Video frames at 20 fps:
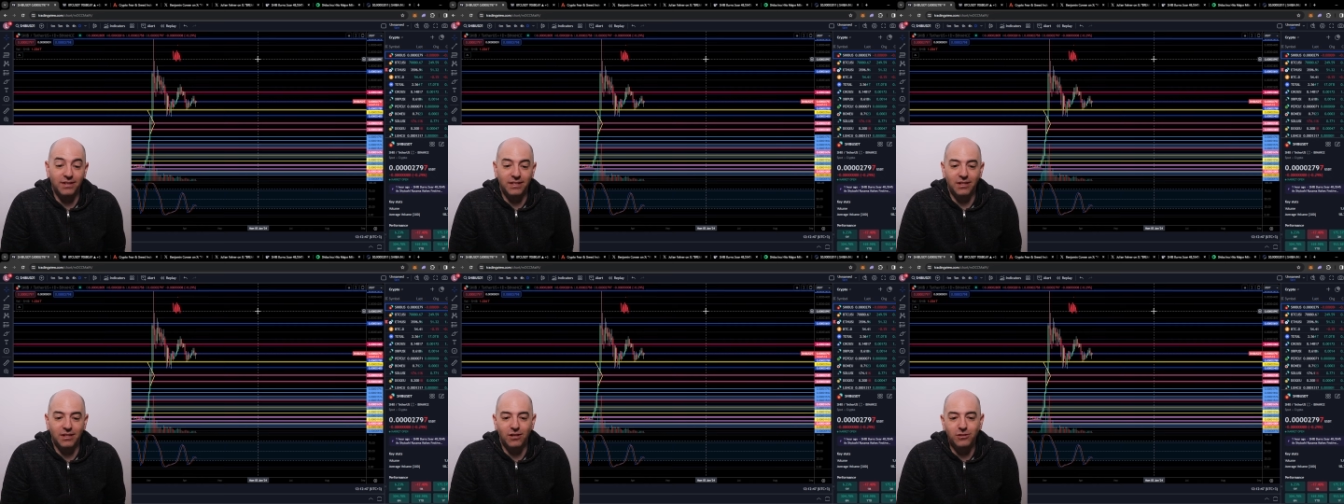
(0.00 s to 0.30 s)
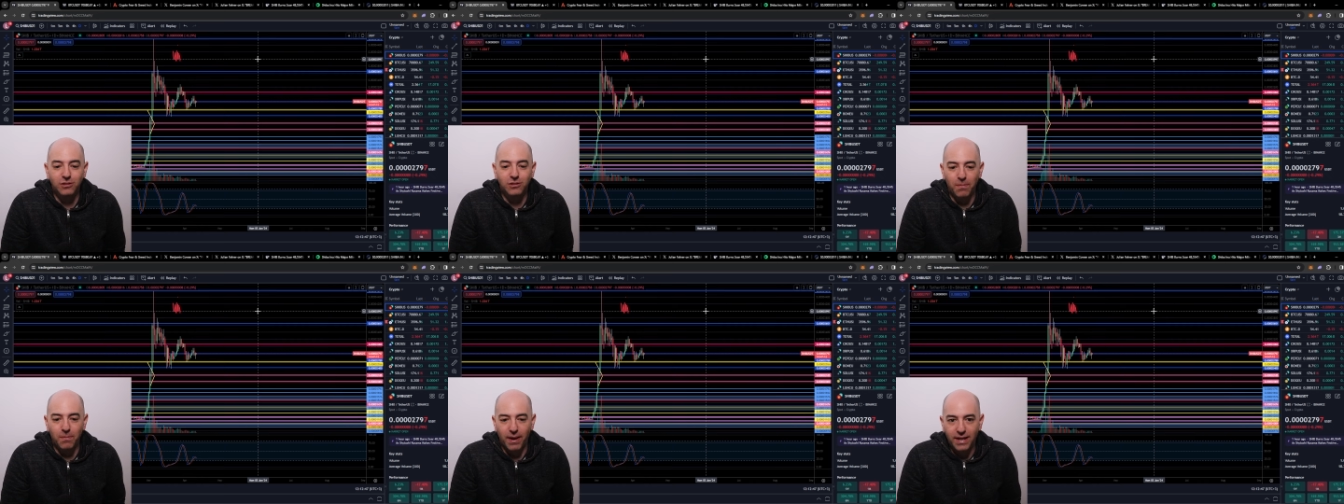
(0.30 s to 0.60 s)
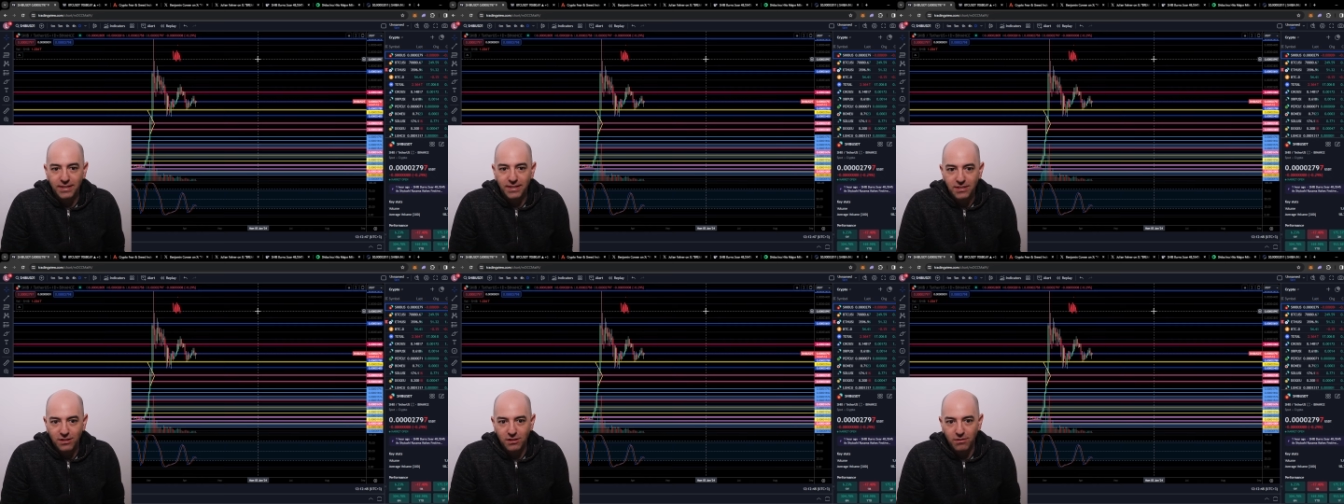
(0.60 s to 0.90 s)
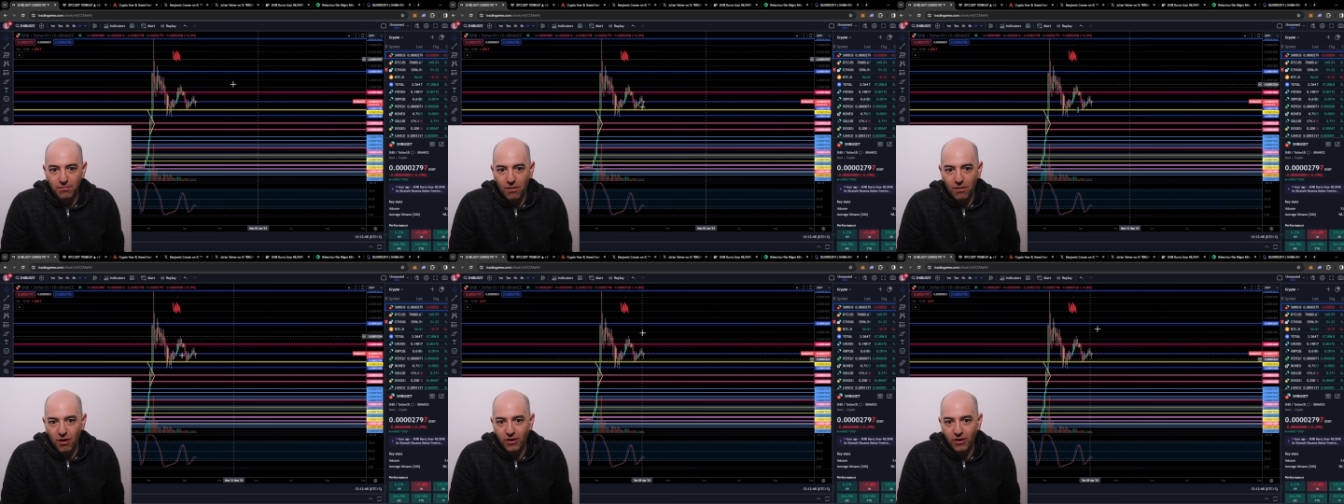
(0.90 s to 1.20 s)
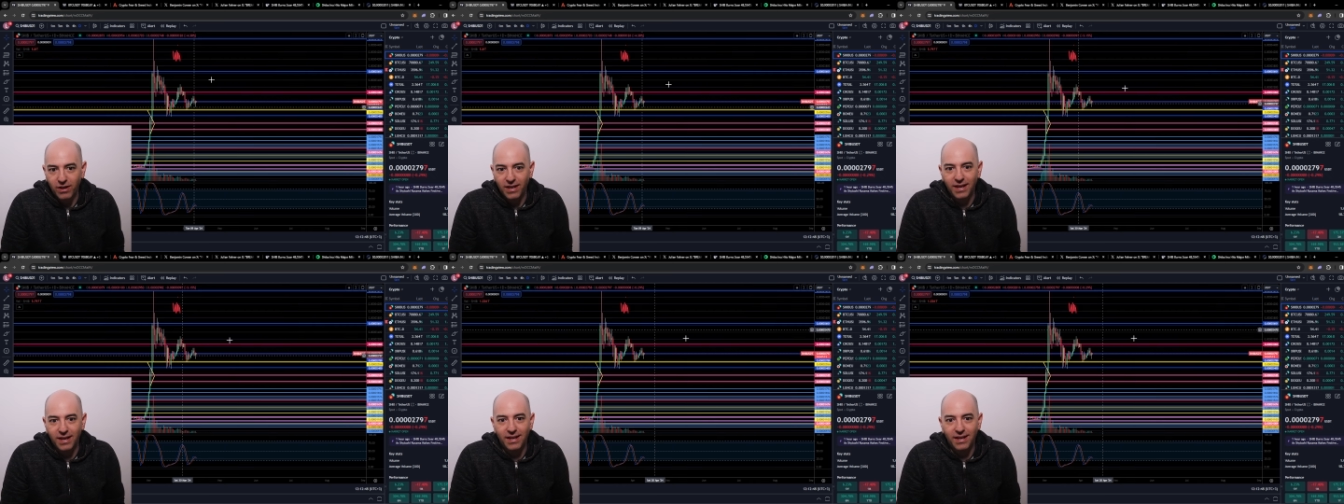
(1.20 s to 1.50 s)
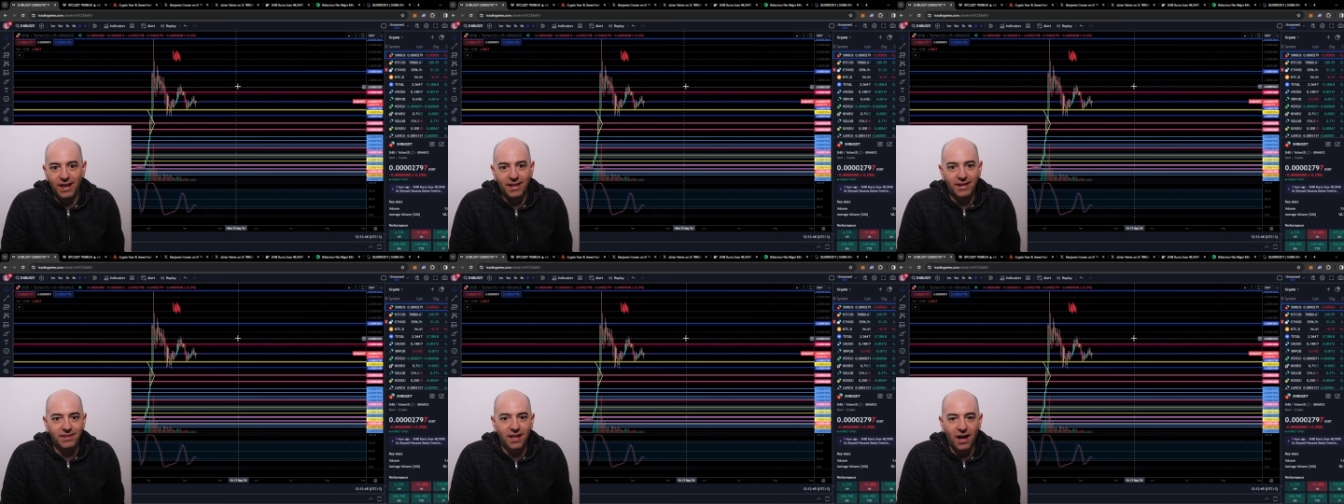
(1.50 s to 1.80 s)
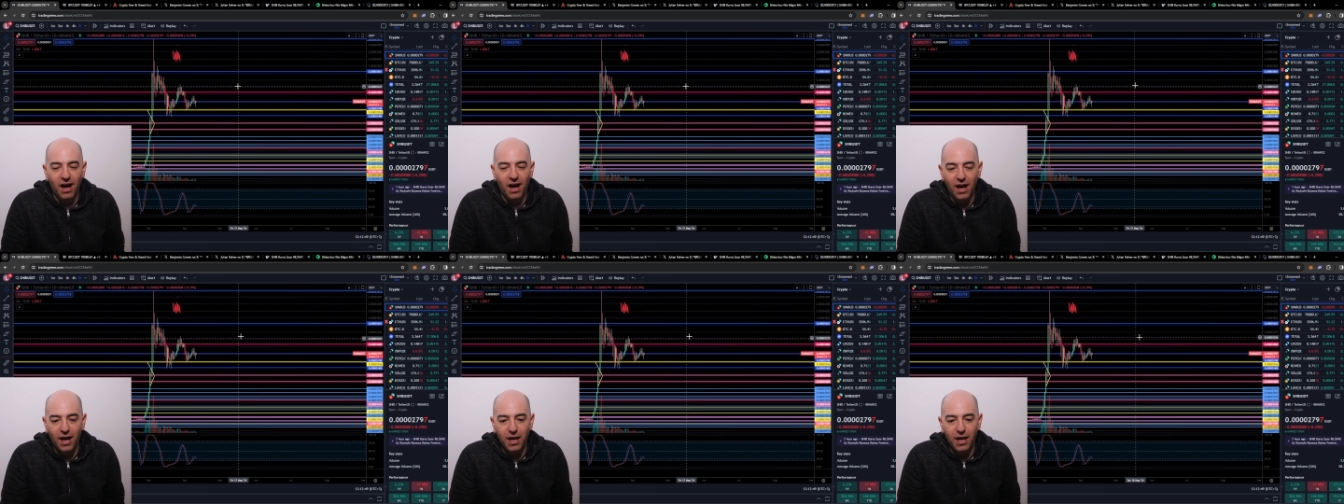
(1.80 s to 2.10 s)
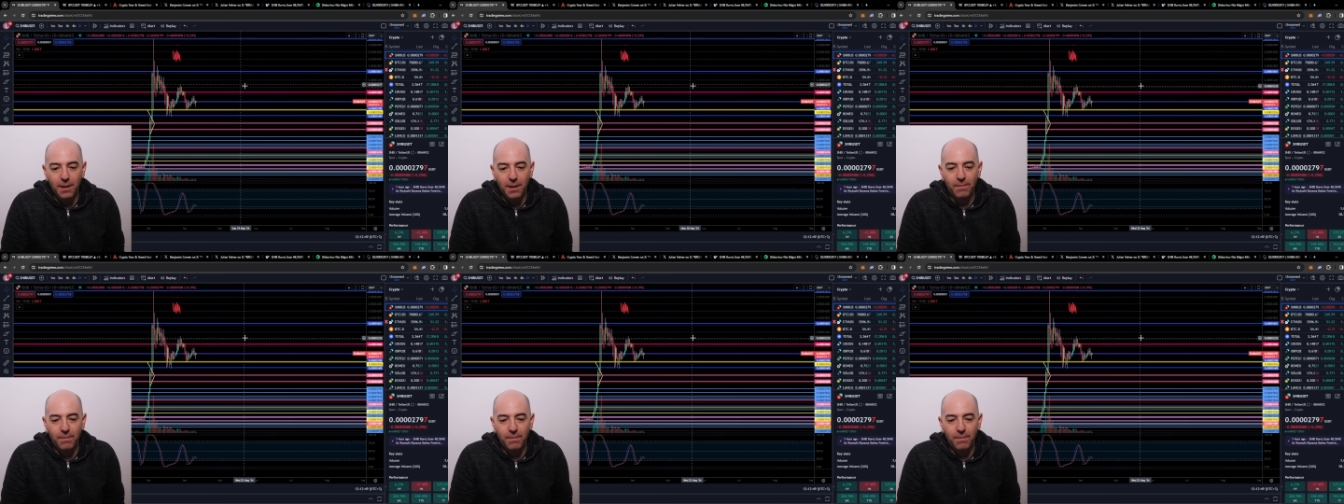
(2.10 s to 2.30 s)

It all depends on the market and in the hype